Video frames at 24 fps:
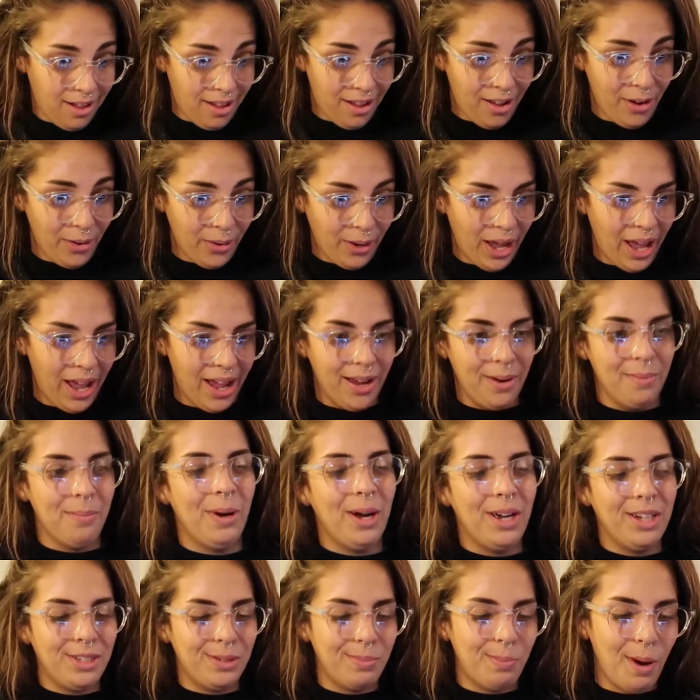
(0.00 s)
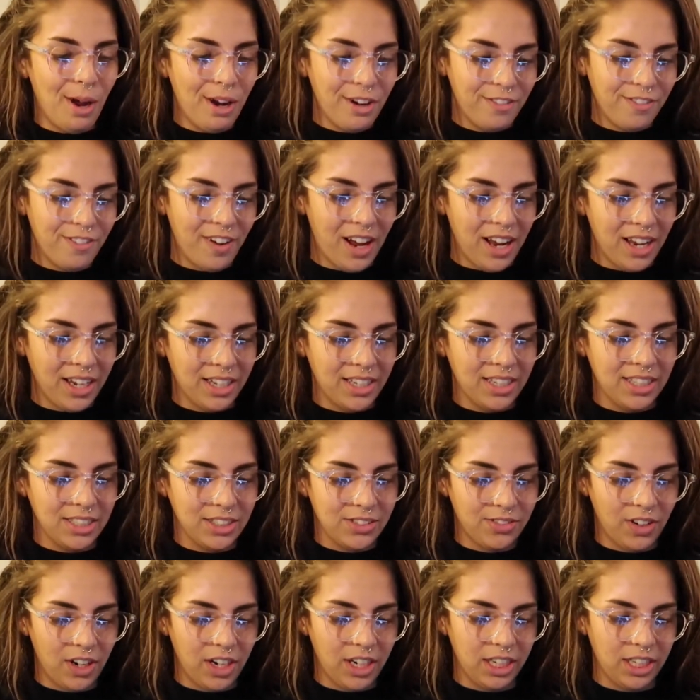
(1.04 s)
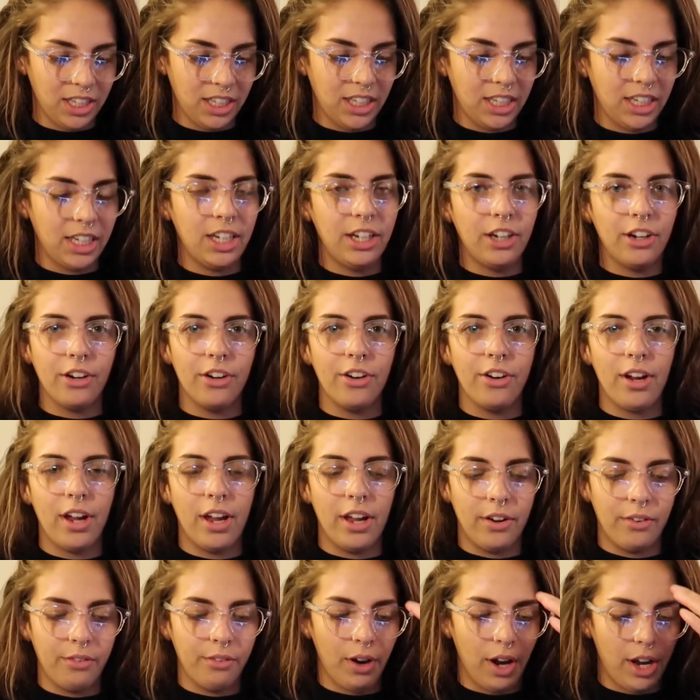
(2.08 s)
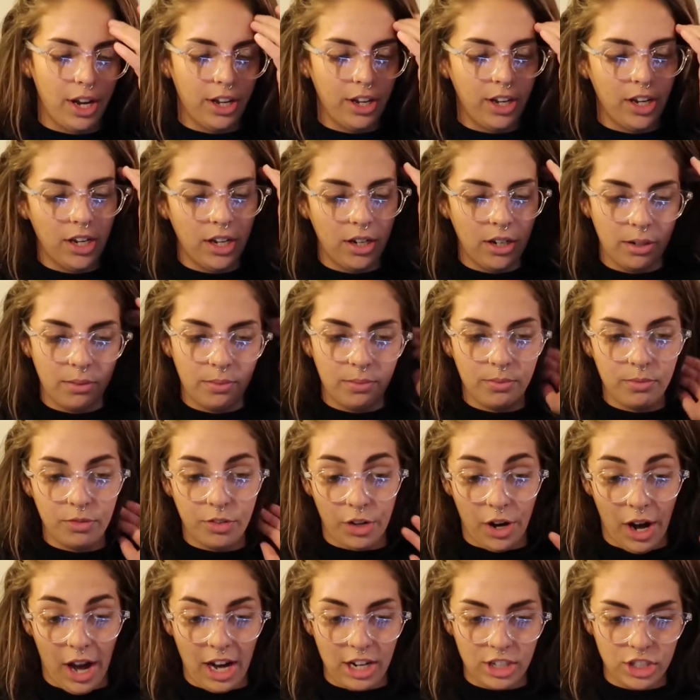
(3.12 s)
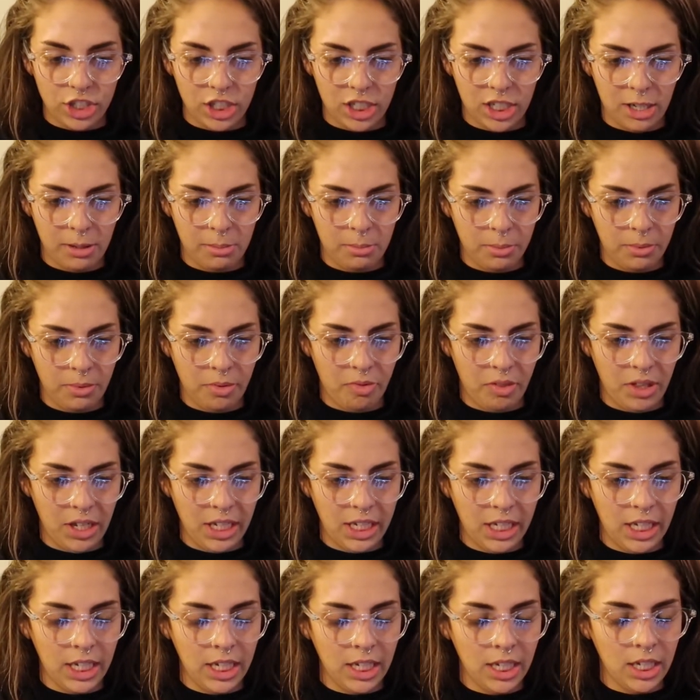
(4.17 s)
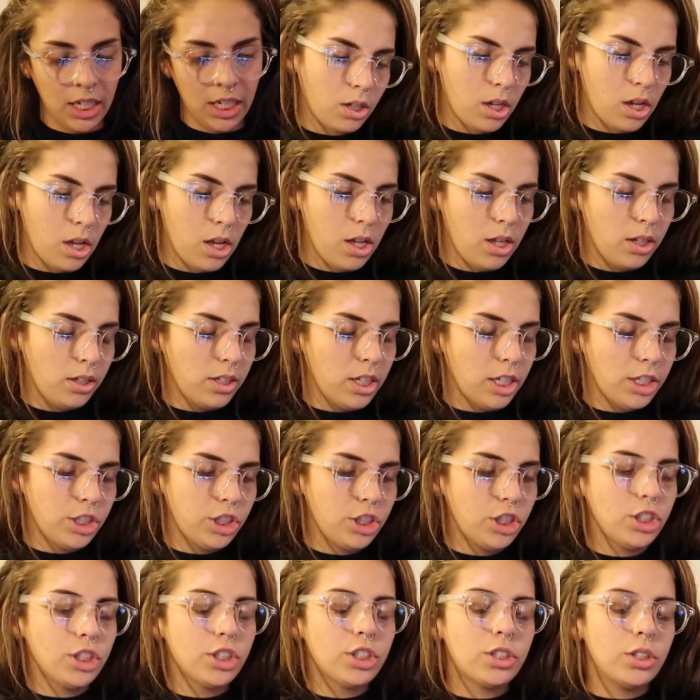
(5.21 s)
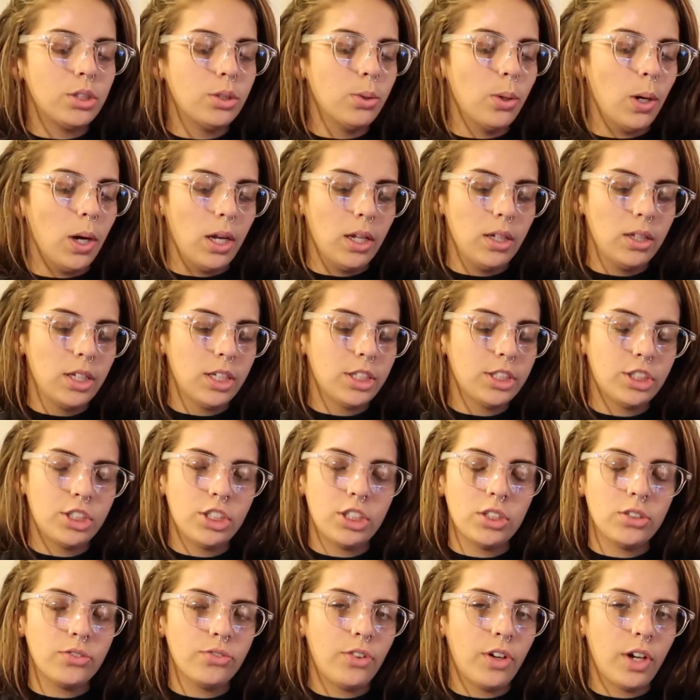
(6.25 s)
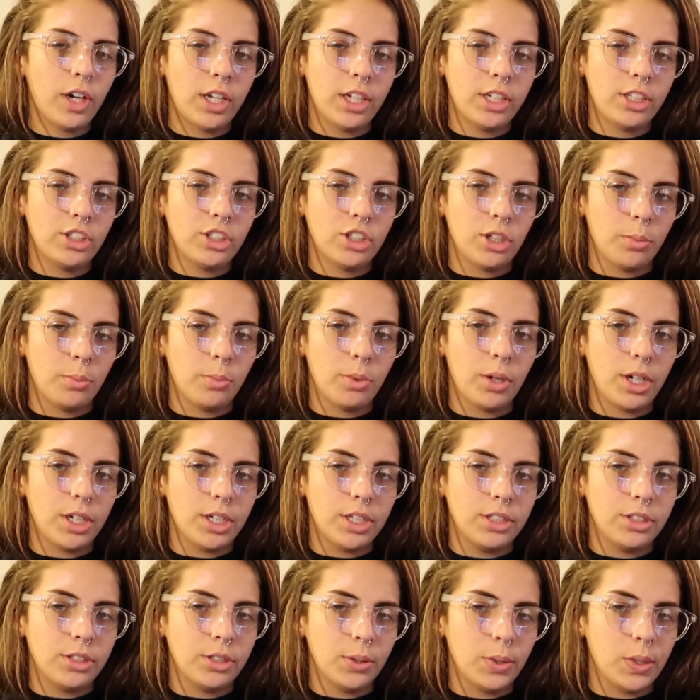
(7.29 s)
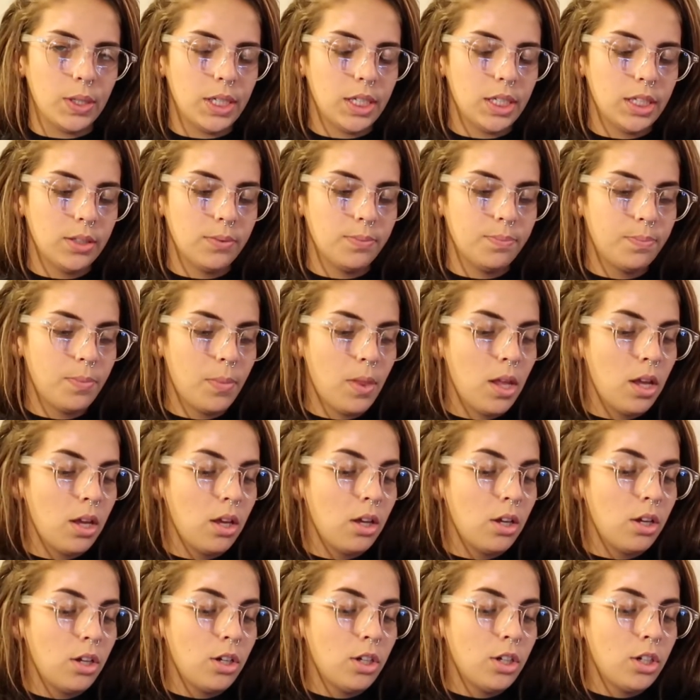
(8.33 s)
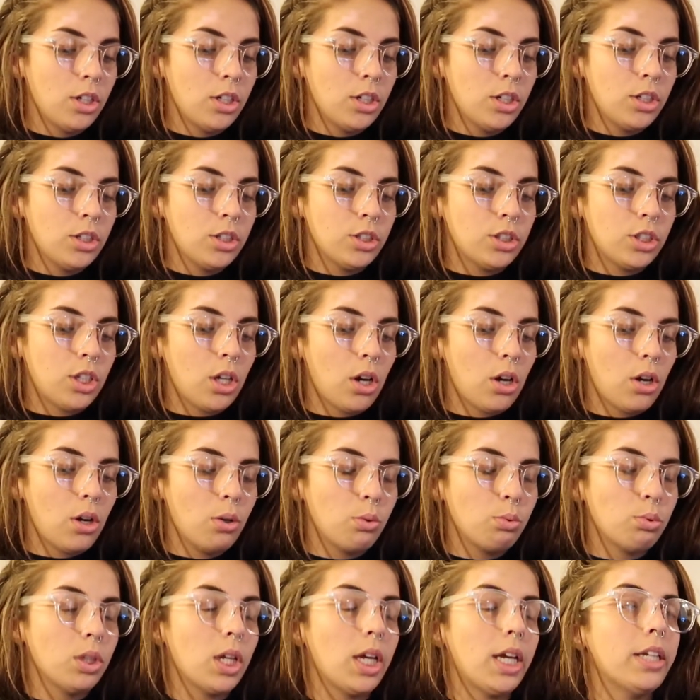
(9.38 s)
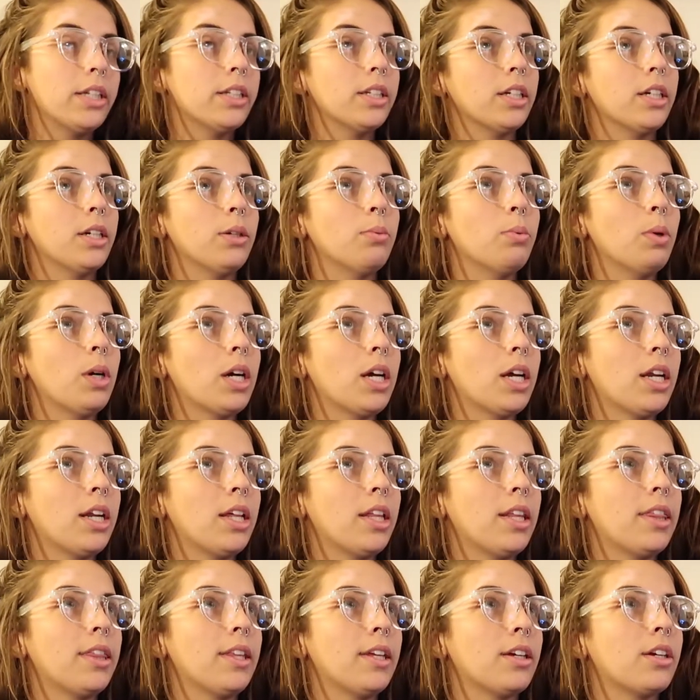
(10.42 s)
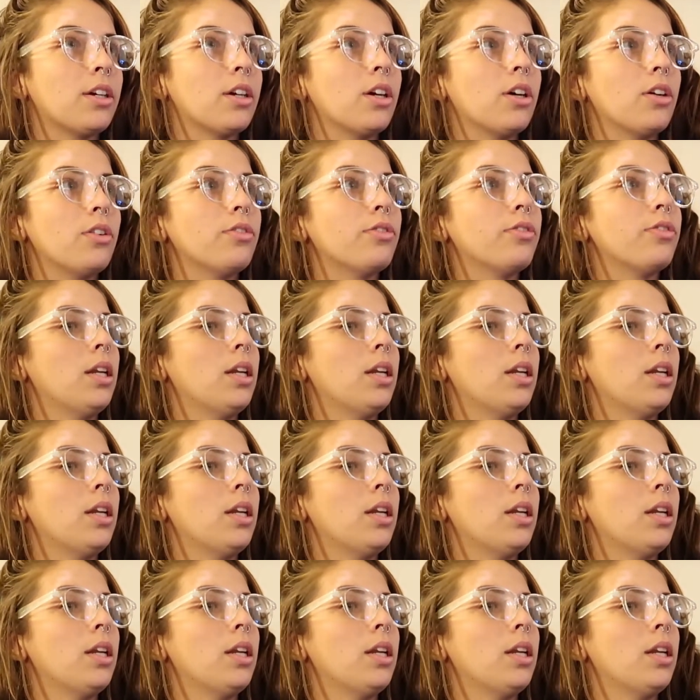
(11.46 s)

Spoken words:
Okay, my Spotify is finally here and ready for action, I'm thinking. Let's just do it. Let's just fucking jump right into it. So lately, what can I think of?